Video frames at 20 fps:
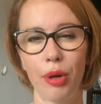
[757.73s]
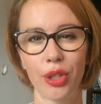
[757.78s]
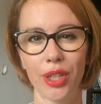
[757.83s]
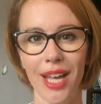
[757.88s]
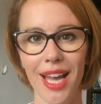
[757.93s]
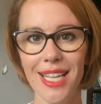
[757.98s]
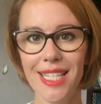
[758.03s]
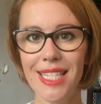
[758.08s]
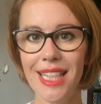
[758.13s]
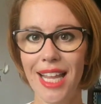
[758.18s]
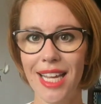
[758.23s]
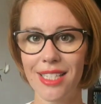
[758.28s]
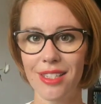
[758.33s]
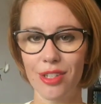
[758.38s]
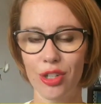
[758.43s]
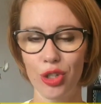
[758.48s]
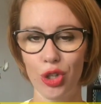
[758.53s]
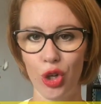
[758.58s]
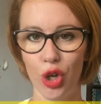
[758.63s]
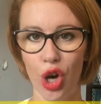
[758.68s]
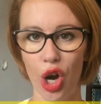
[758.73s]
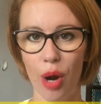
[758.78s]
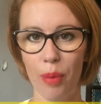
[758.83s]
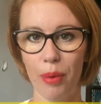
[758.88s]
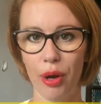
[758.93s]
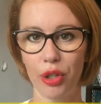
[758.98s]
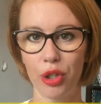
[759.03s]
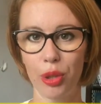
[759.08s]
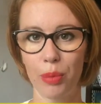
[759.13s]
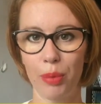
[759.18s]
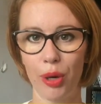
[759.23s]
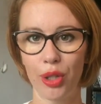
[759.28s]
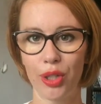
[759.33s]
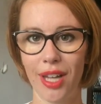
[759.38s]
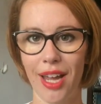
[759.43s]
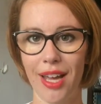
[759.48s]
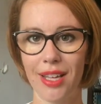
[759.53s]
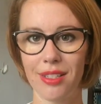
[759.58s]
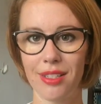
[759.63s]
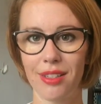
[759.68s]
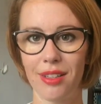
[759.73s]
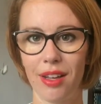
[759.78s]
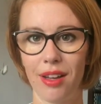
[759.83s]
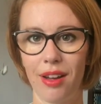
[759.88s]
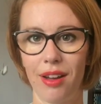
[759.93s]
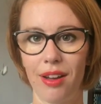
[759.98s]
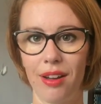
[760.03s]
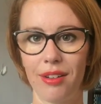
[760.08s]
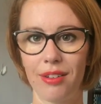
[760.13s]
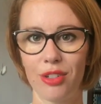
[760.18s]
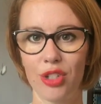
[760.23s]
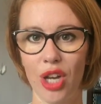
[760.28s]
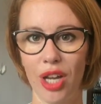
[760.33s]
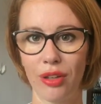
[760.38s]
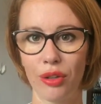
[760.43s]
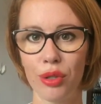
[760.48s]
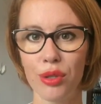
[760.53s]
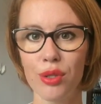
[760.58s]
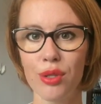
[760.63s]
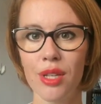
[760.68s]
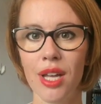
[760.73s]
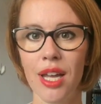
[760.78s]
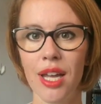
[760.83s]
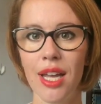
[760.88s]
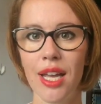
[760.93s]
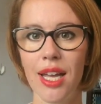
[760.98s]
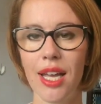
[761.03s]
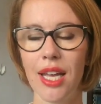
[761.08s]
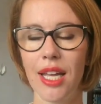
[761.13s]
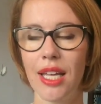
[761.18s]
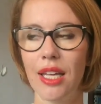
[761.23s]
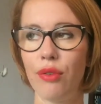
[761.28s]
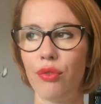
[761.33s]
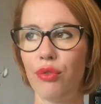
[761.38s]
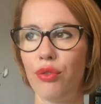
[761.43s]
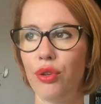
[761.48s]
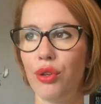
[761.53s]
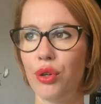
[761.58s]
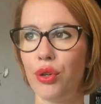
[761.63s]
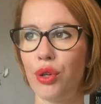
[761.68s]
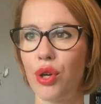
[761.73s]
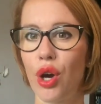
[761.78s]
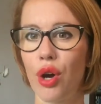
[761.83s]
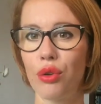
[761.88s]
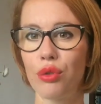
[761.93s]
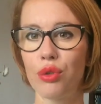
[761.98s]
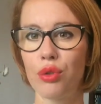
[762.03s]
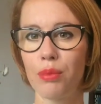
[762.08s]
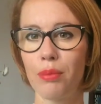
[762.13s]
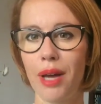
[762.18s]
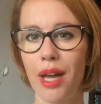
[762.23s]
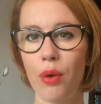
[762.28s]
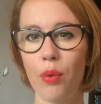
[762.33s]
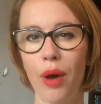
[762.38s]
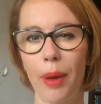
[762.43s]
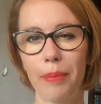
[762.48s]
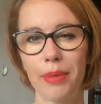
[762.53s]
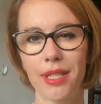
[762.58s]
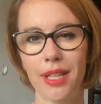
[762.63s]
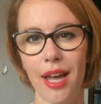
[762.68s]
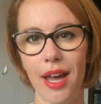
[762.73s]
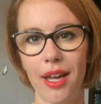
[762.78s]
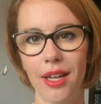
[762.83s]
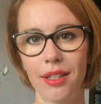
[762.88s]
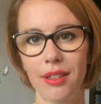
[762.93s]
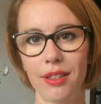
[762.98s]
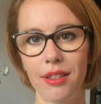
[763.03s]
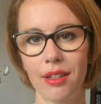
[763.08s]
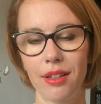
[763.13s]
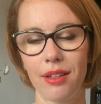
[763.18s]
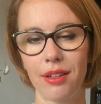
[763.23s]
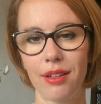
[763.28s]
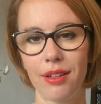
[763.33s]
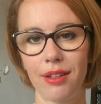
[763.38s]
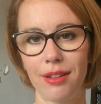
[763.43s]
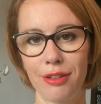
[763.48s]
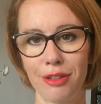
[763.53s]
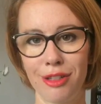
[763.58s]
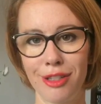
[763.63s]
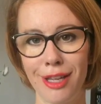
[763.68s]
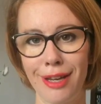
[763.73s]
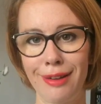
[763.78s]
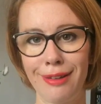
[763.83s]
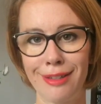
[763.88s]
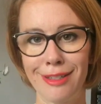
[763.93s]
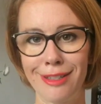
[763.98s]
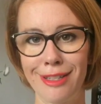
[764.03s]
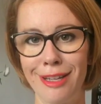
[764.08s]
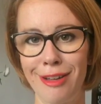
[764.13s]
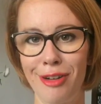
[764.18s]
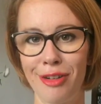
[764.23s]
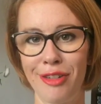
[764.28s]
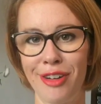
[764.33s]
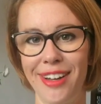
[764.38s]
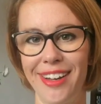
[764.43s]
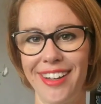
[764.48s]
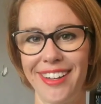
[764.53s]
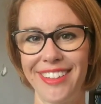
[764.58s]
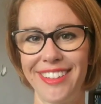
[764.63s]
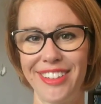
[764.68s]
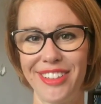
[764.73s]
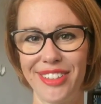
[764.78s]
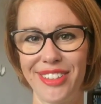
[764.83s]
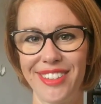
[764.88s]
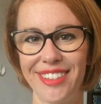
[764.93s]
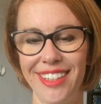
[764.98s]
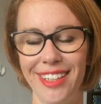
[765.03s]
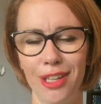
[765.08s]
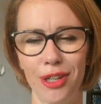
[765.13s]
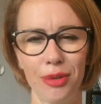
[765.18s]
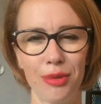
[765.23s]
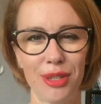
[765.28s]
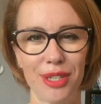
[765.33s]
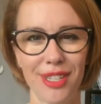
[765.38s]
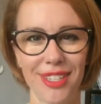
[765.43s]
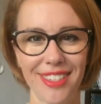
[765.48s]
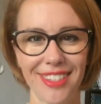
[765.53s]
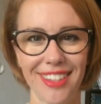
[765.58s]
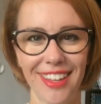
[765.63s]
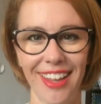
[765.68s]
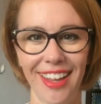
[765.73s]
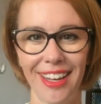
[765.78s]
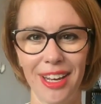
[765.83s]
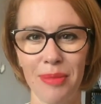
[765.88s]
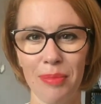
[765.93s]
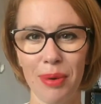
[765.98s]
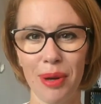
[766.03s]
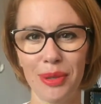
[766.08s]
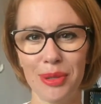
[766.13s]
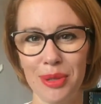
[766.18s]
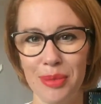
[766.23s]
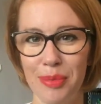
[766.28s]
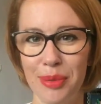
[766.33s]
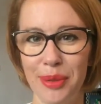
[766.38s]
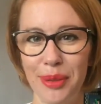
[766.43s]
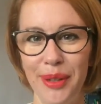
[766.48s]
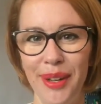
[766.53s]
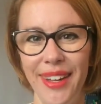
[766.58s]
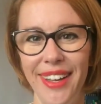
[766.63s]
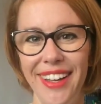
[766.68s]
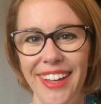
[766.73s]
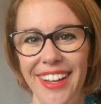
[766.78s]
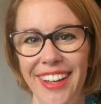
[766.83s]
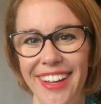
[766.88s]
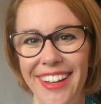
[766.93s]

podcast Lights on Europe on the podcast channels. If you go to my website, luciaklestincova.eu, which is an impossible